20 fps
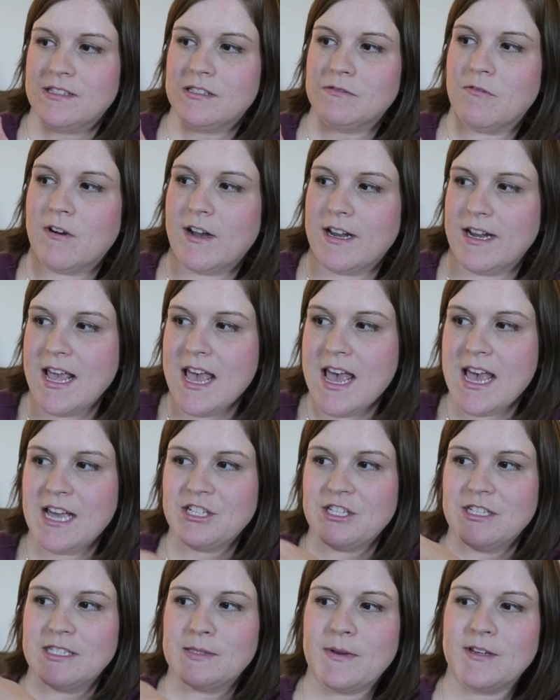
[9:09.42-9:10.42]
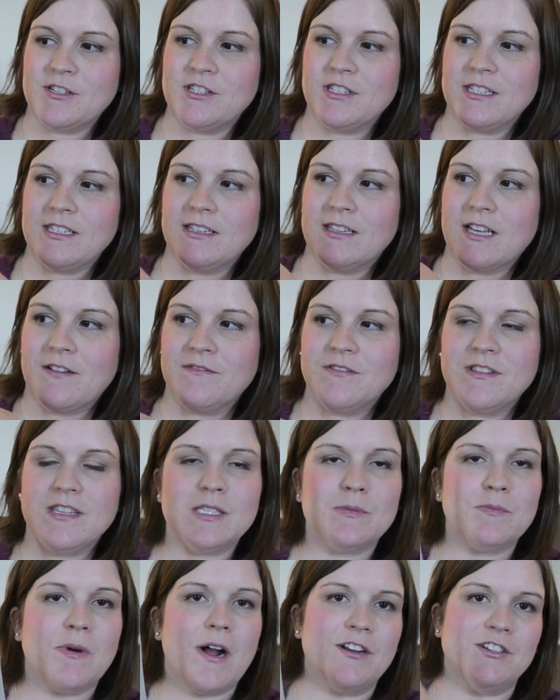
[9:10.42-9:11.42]
this one. She especially loved
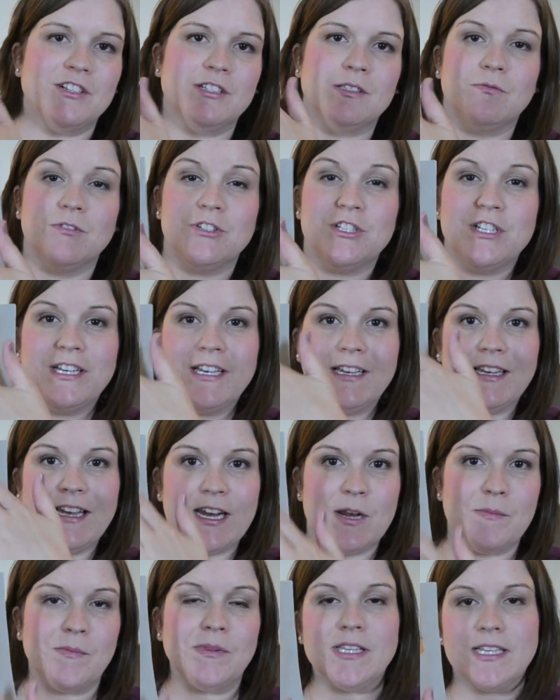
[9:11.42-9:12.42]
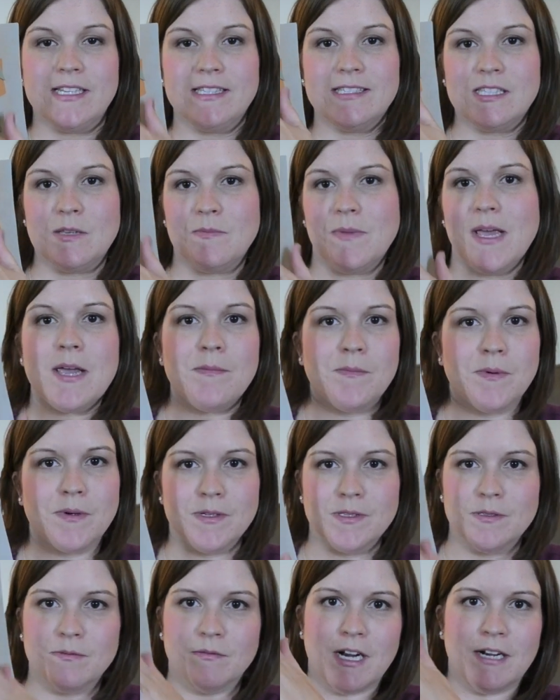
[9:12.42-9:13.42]
these projects where she could kind of place the
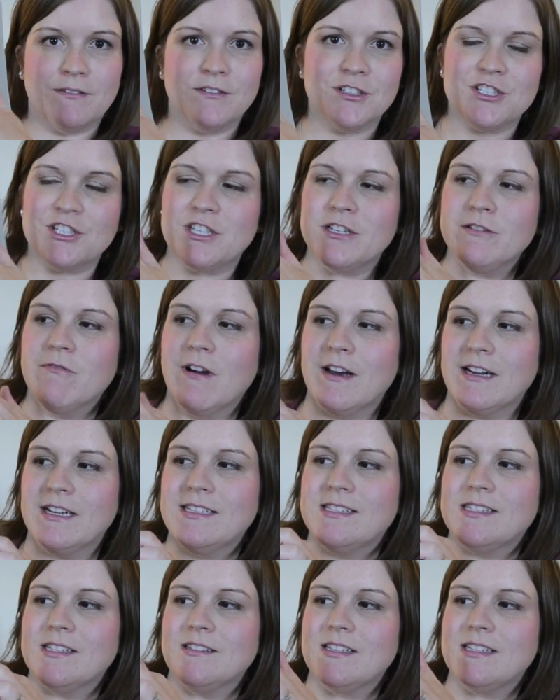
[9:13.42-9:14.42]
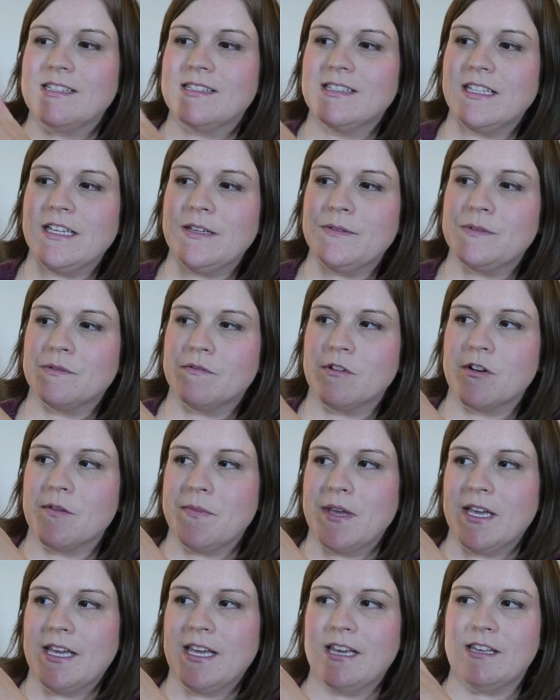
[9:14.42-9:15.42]
papers wherever she wanted, so these leaves were a
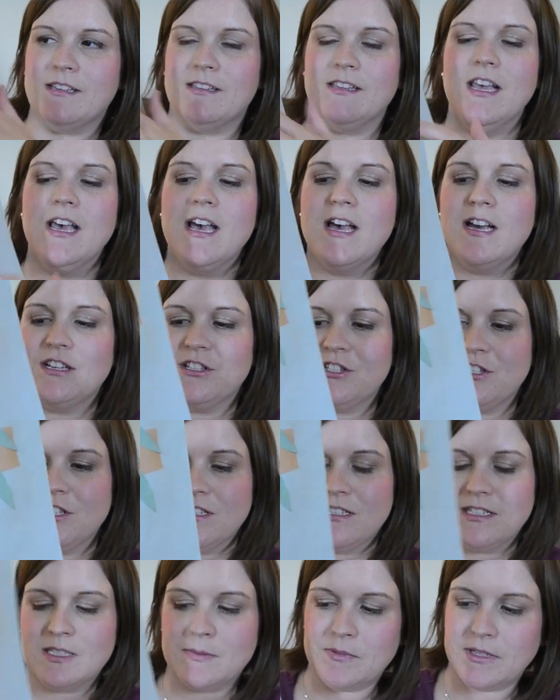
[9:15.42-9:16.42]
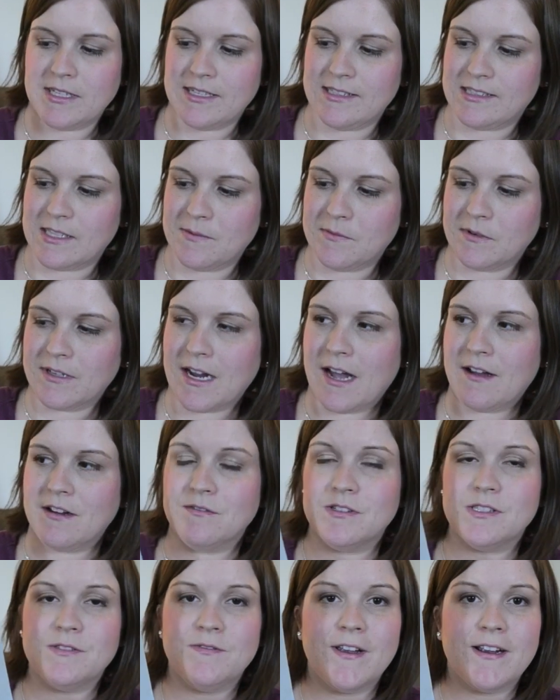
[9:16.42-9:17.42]
big hit. She could just place them around.
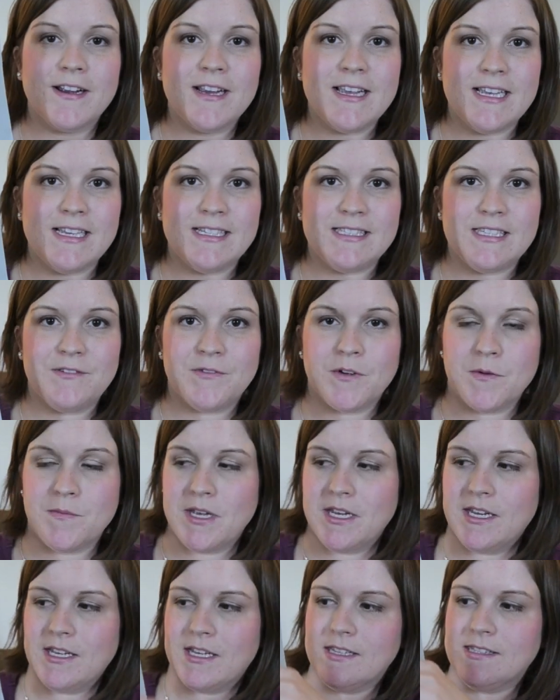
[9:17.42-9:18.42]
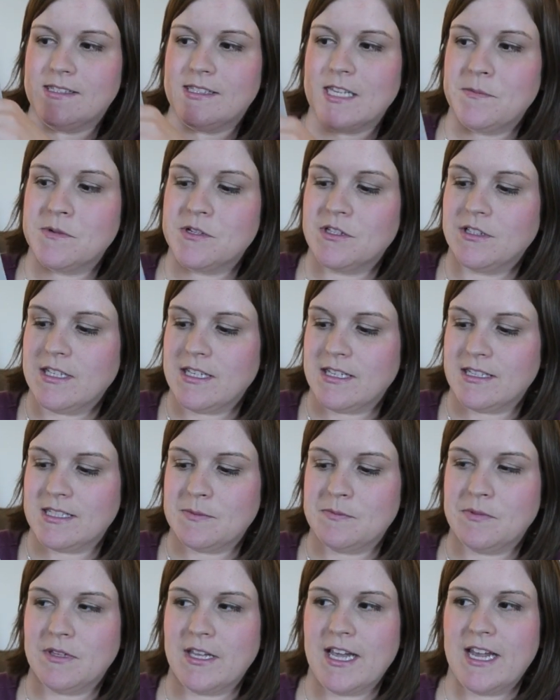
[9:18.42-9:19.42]
It was very easy for me to conceptually
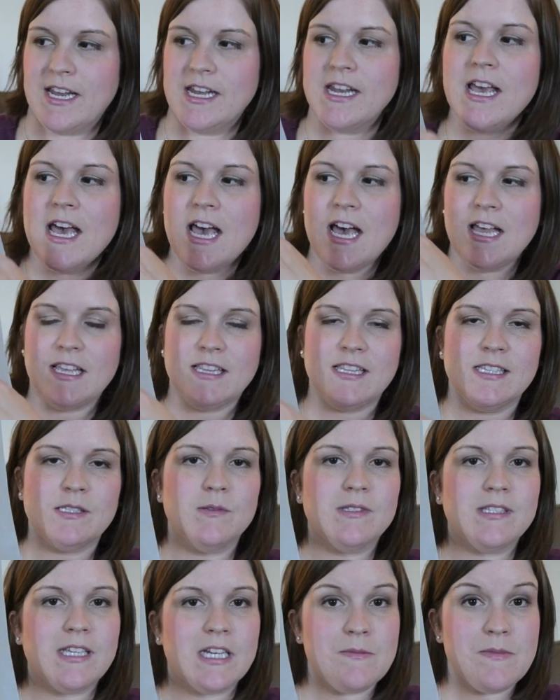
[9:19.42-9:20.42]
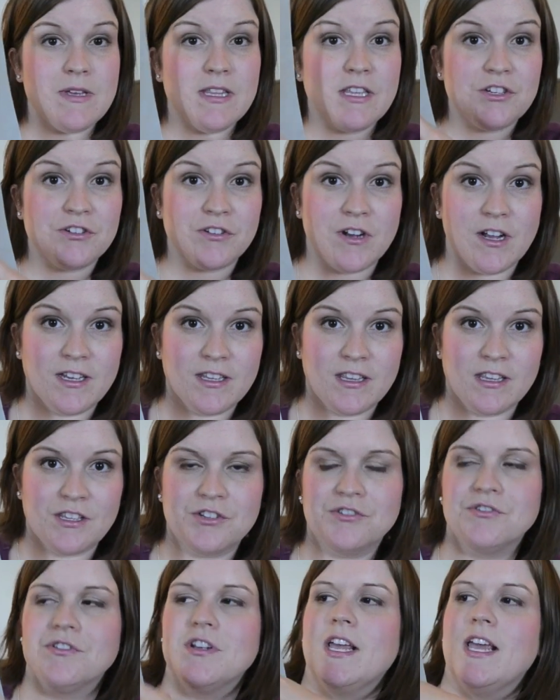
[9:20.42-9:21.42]
explain that this was going to be the trunk of the
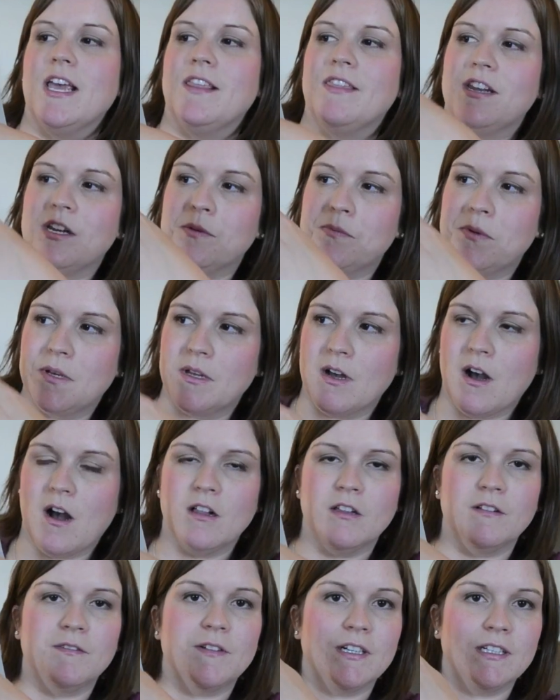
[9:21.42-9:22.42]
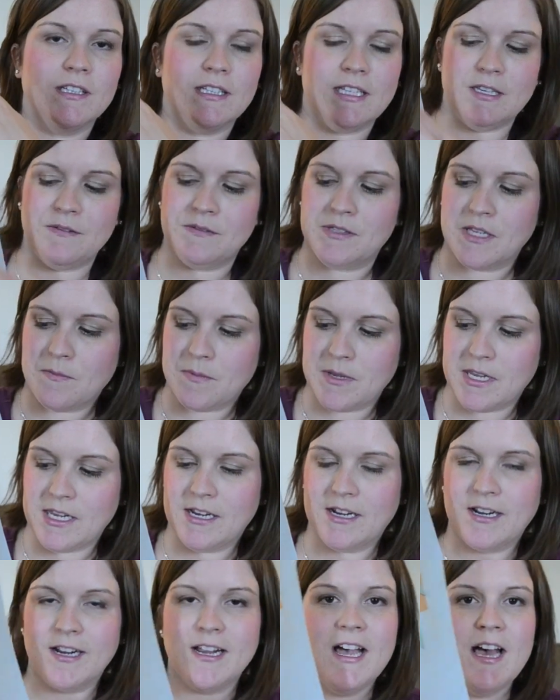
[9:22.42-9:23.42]
tree, and then to put all of her leaves up
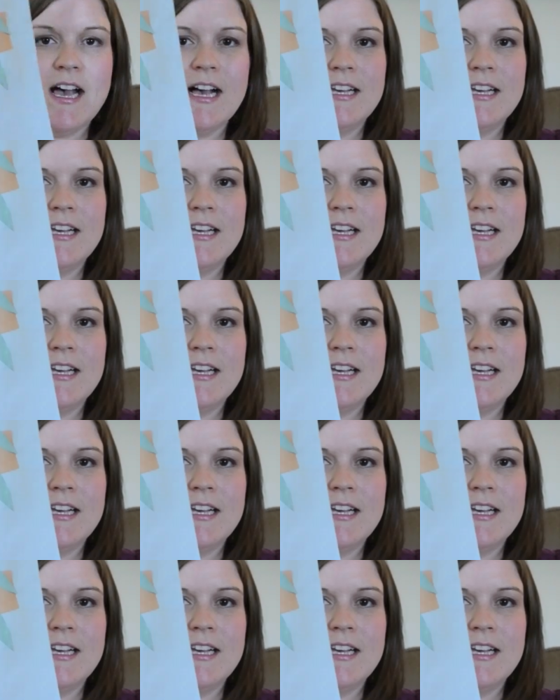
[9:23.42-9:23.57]
here.